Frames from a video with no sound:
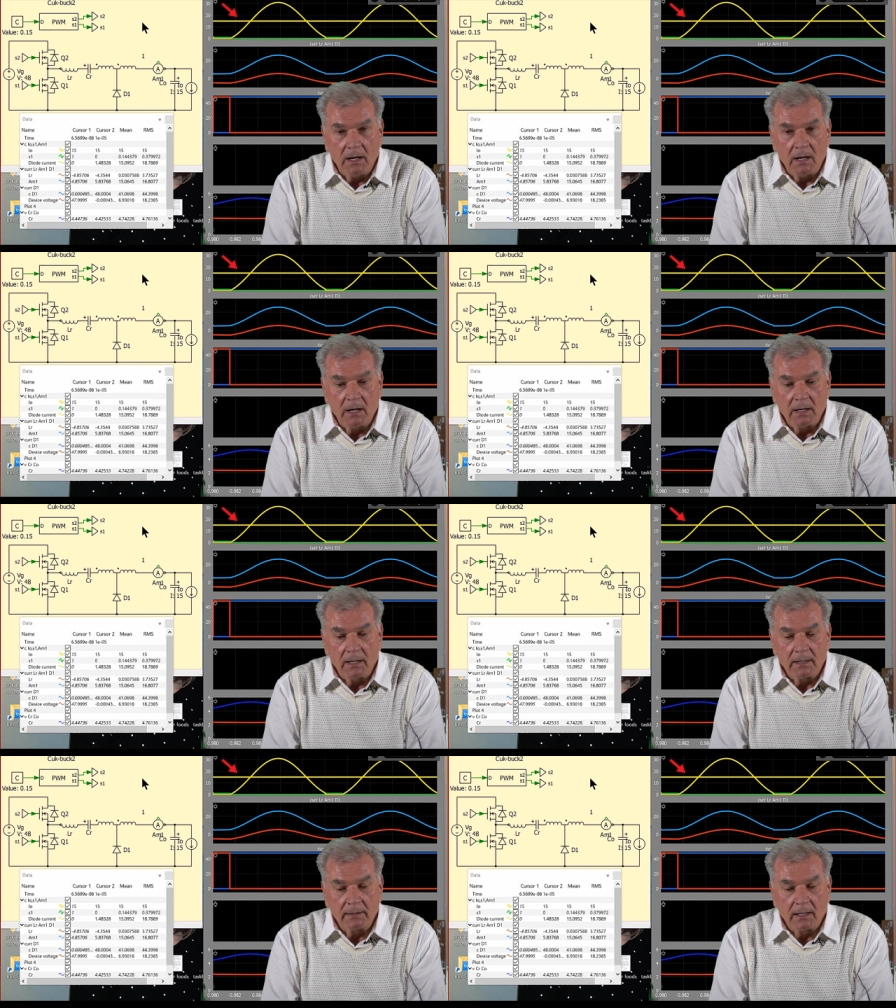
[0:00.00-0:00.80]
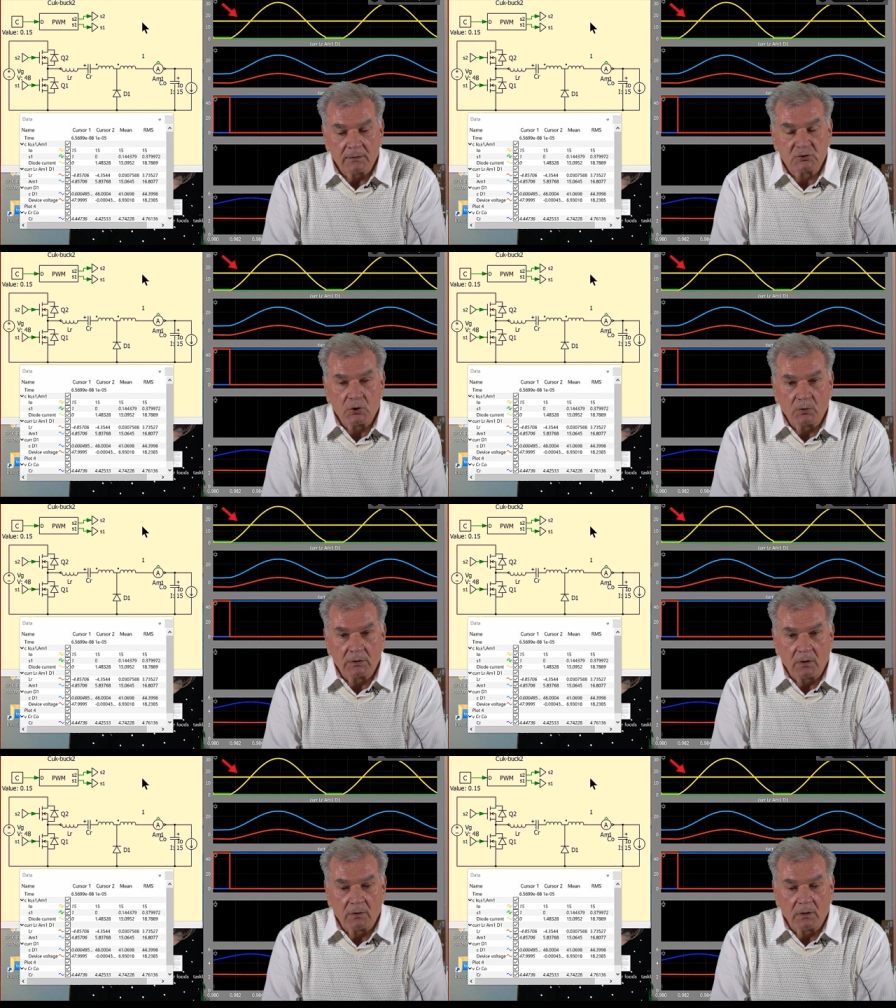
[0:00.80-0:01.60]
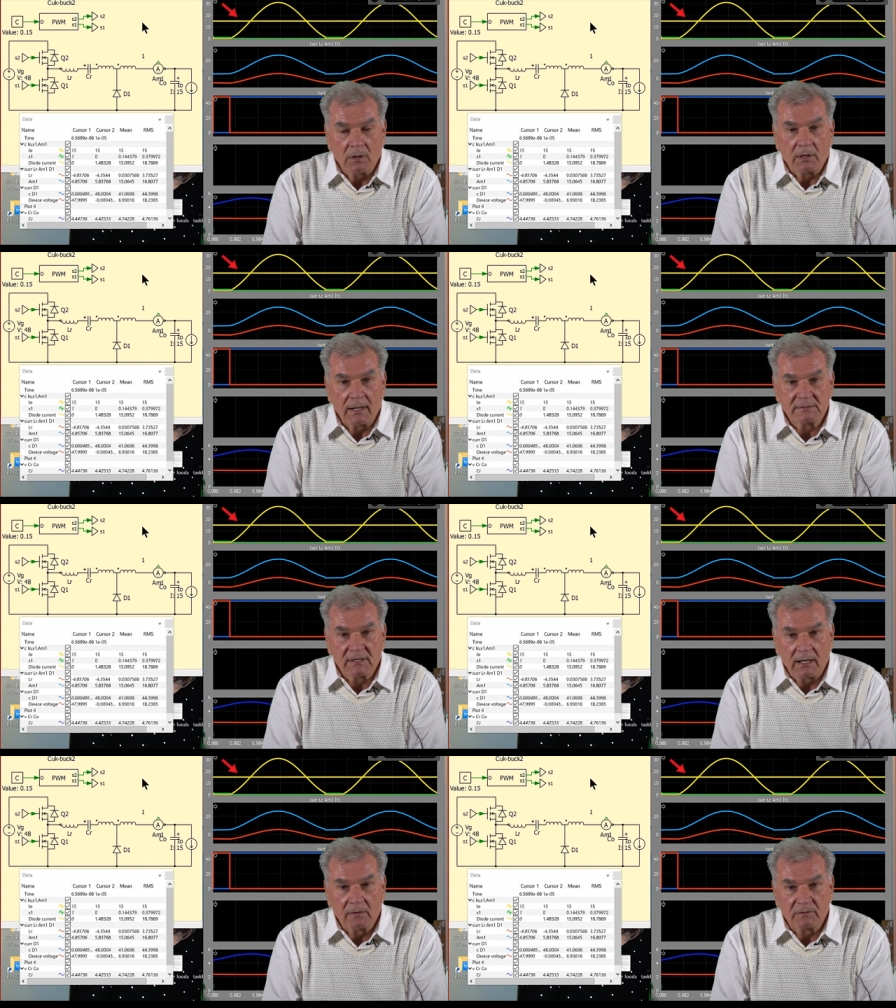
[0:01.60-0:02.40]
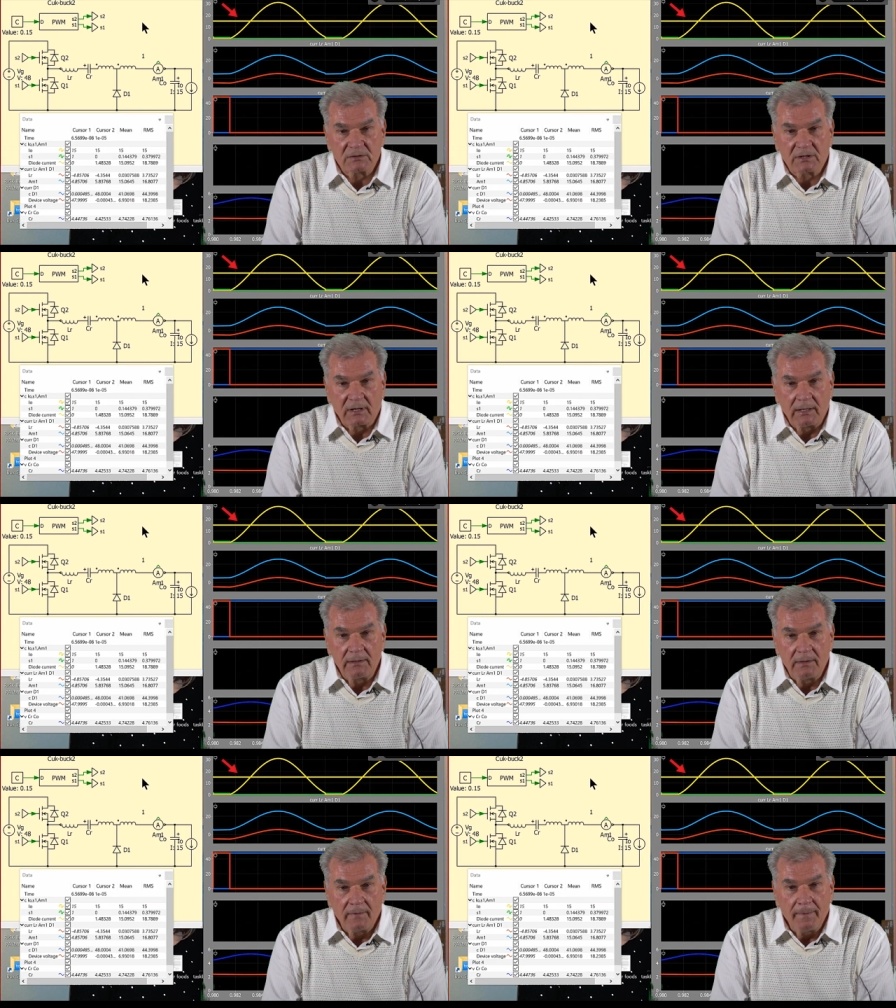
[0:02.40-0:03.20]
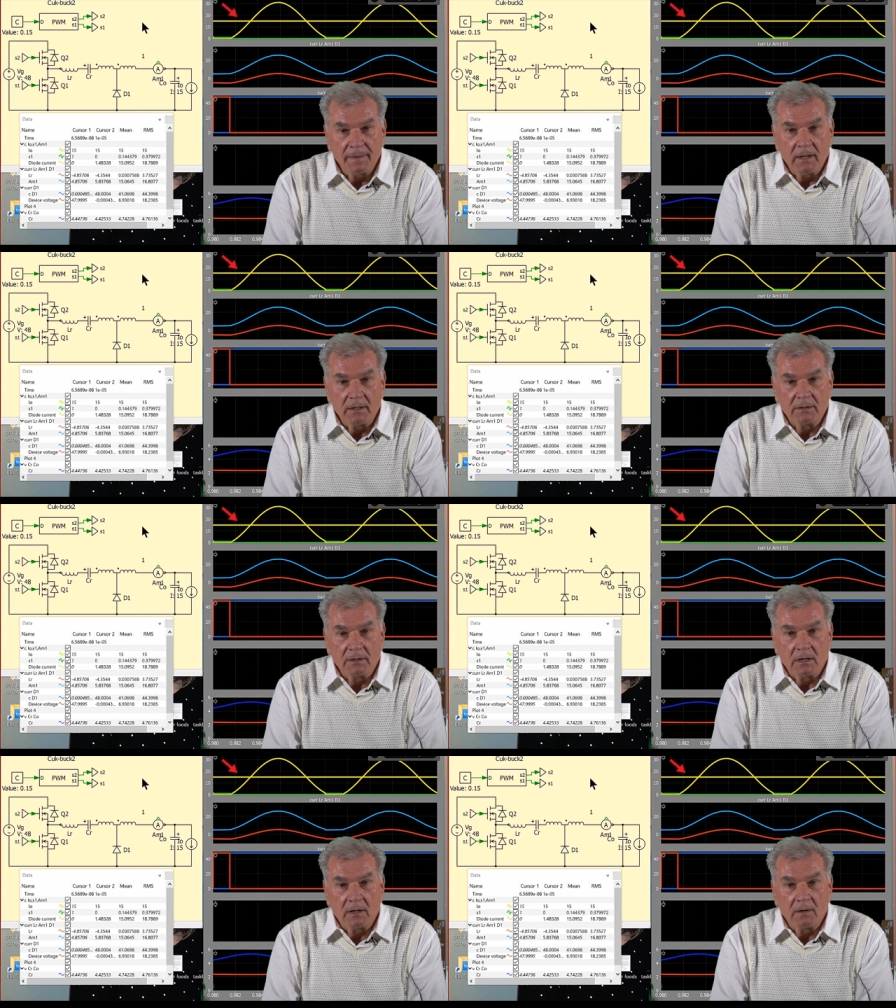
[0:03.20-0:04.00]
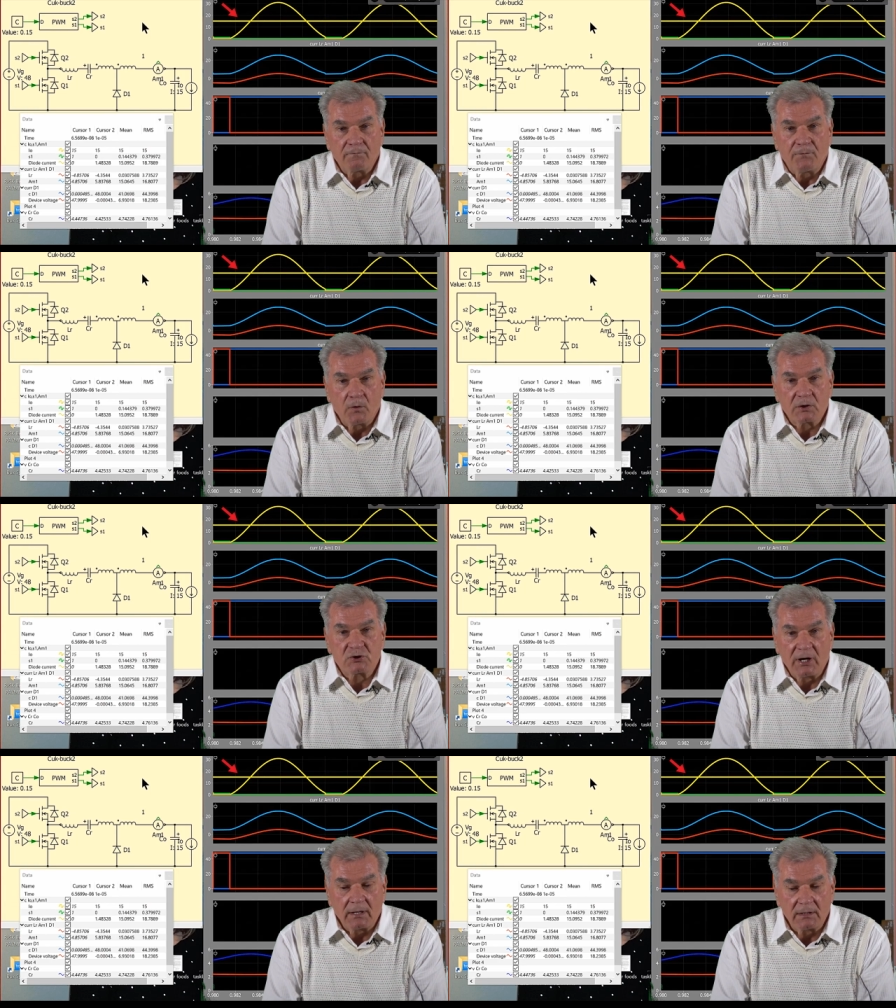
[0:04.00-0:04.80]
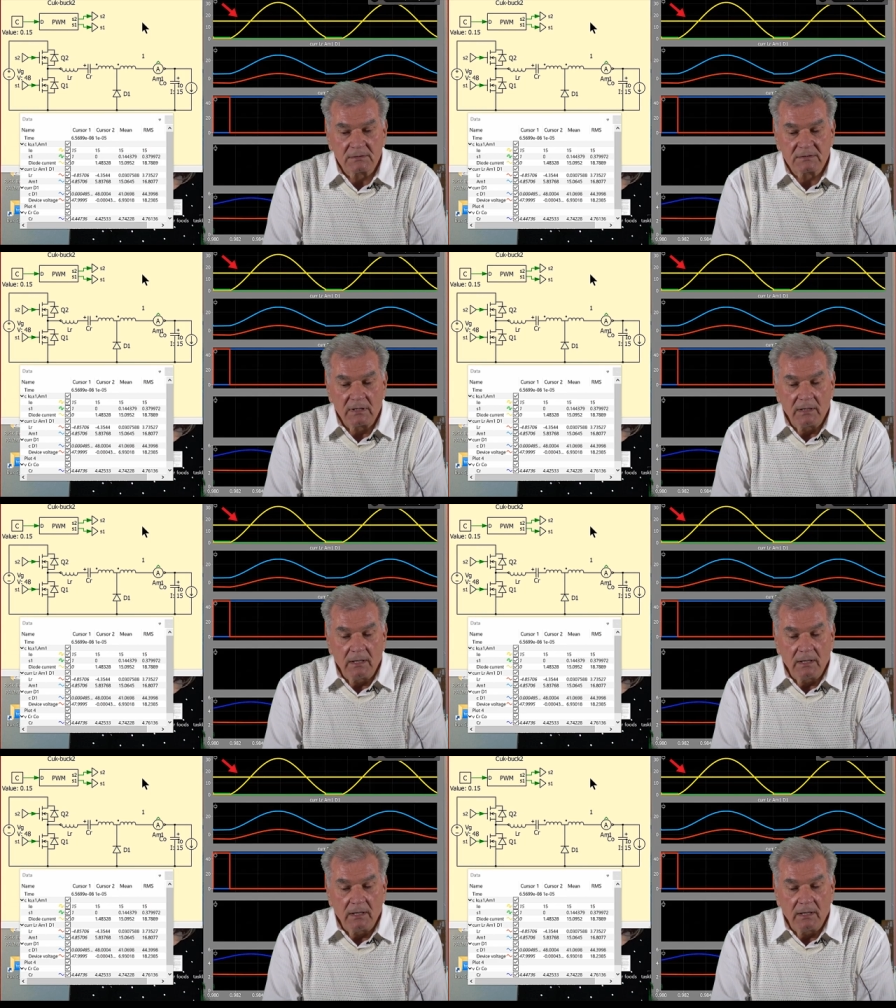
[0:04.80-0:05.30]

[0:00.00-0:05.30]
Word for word: Uh, and I showed on the right side of the screen the four channels.